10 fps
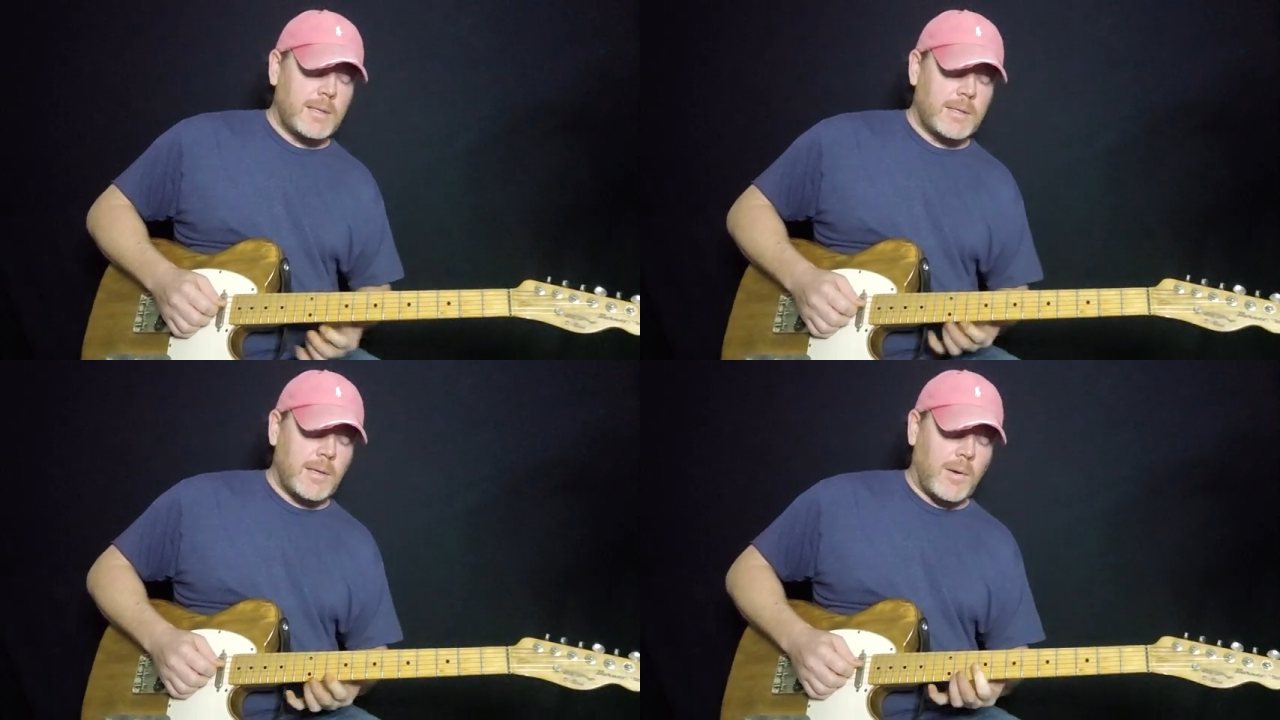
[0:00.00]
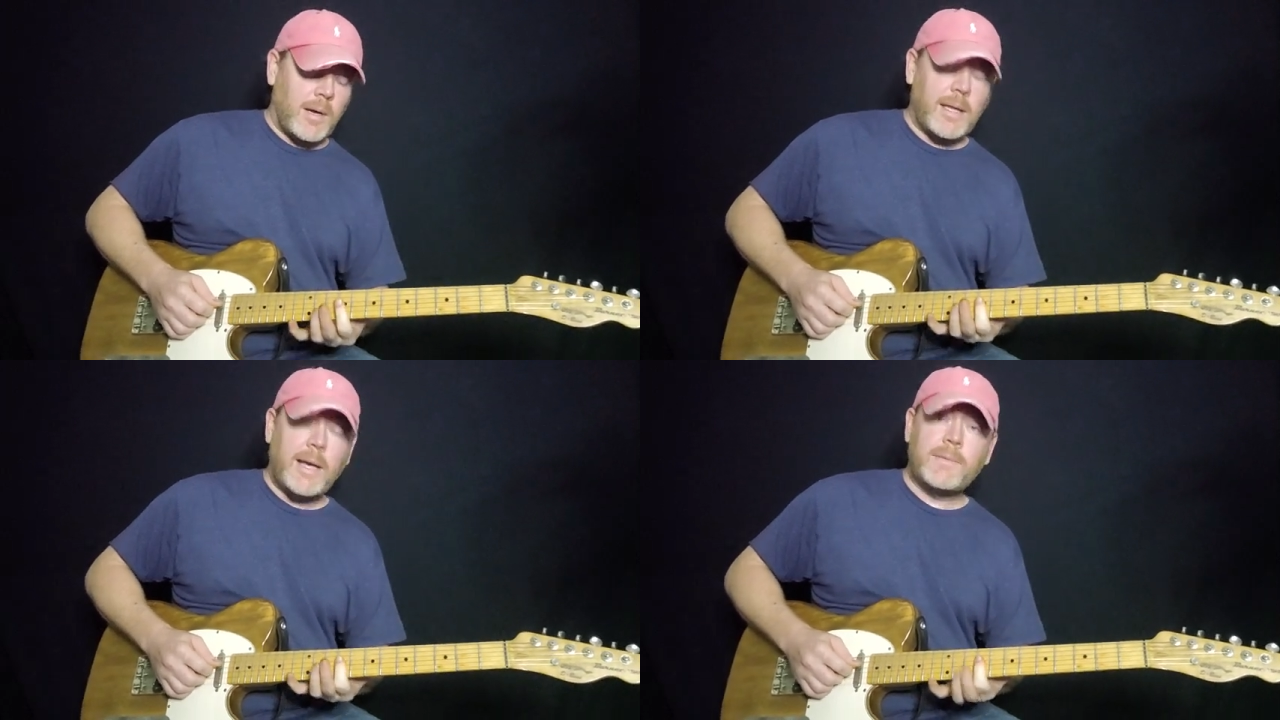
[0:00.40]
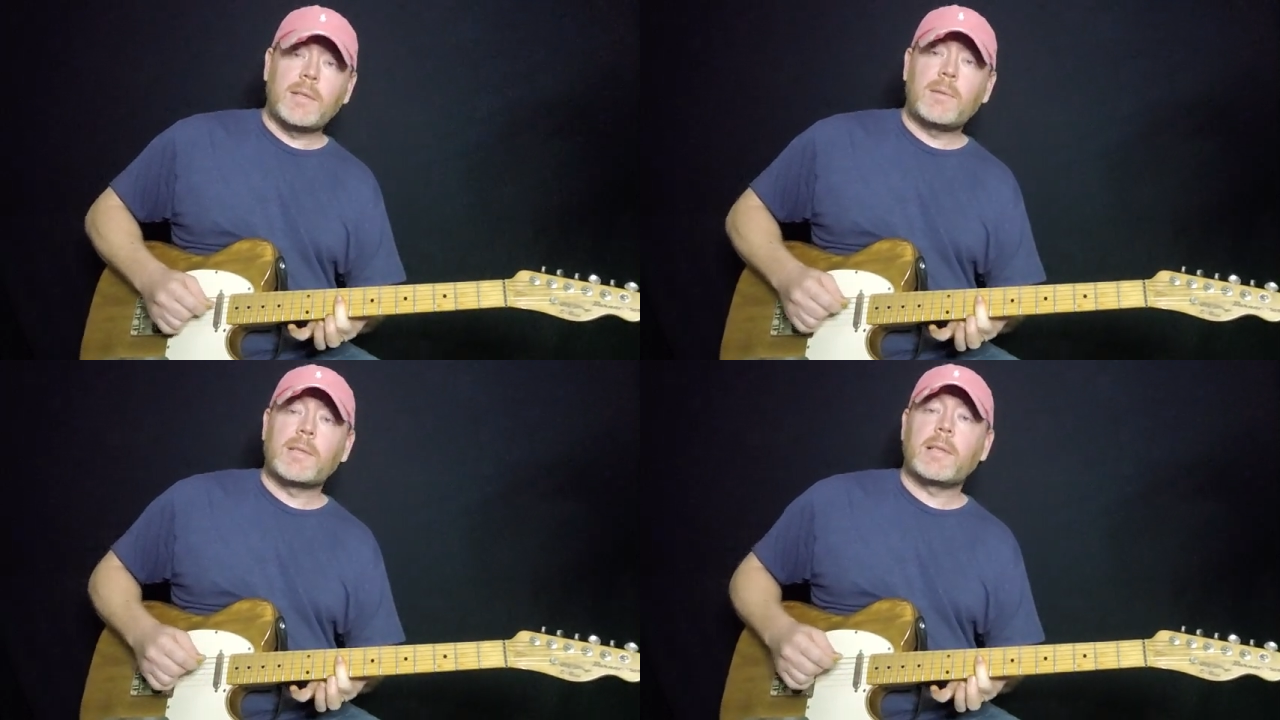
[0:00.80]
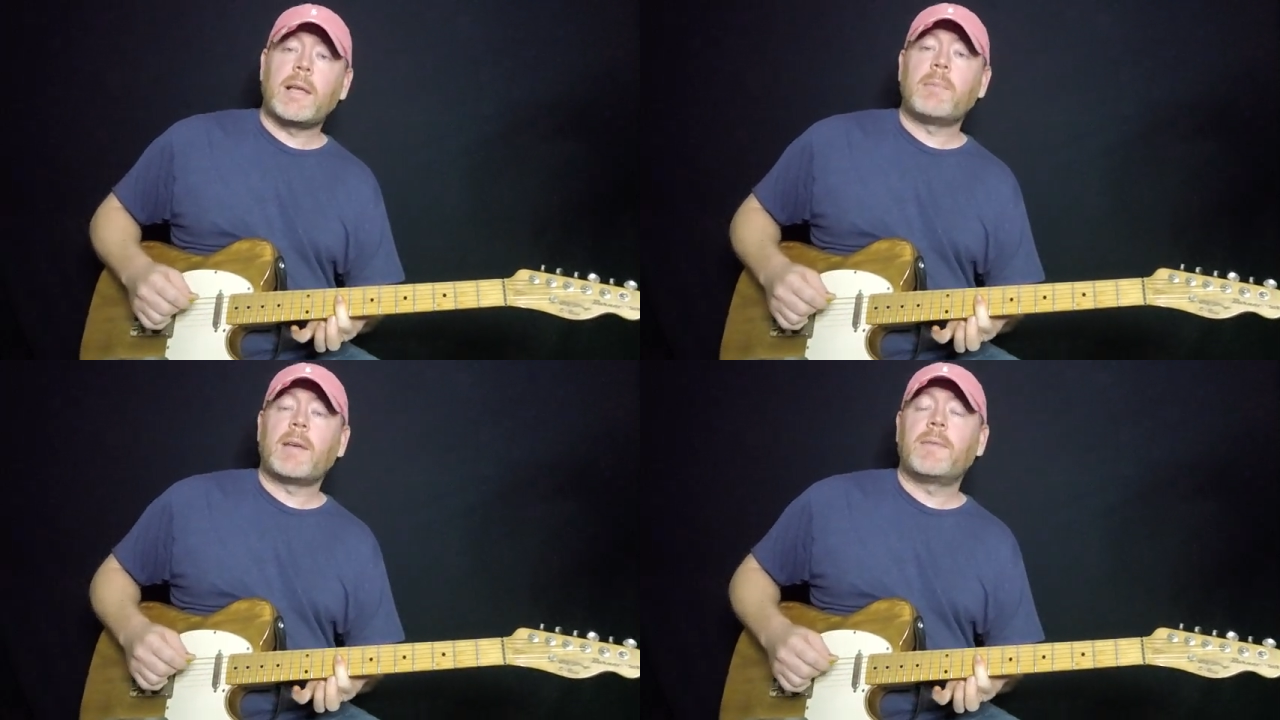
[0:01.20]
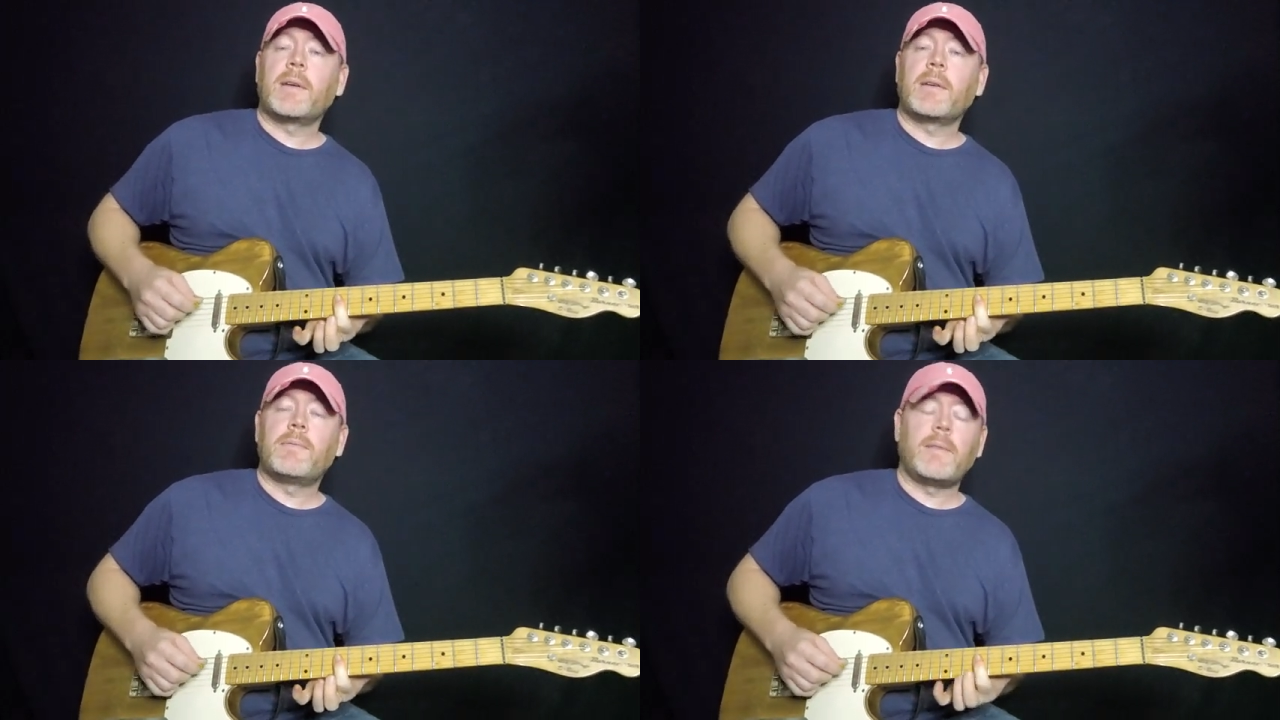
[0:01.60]
So all I have to do is lay my
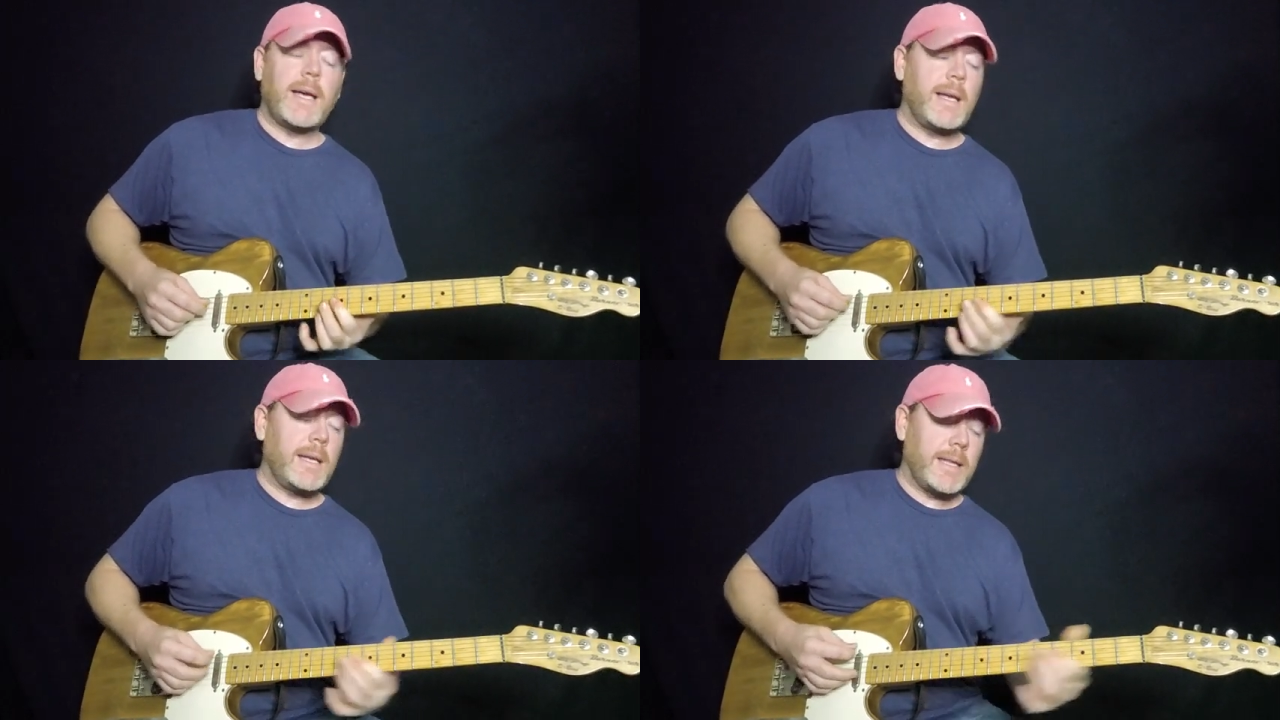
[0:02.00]
finger flat,